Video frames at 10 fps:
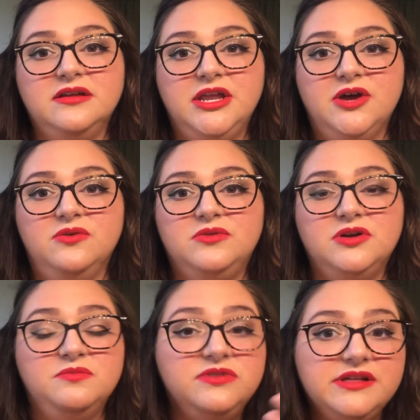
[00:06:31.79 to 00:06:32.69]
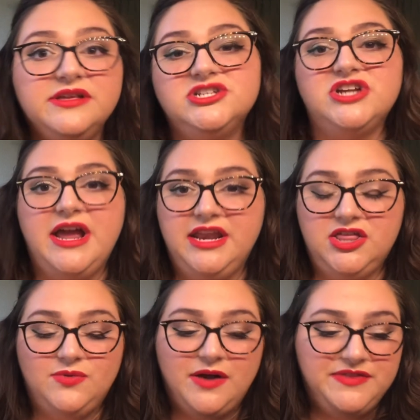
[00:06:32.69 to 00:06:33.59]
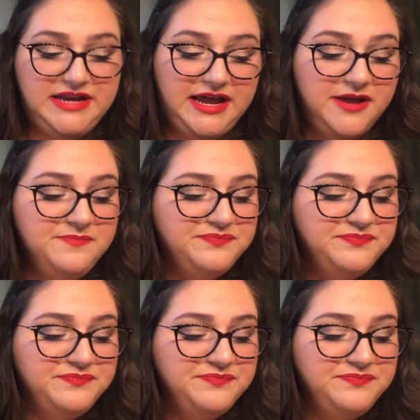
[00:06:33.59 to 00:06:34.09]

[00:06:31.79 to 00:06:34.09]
you know, completely shiny throughout the day.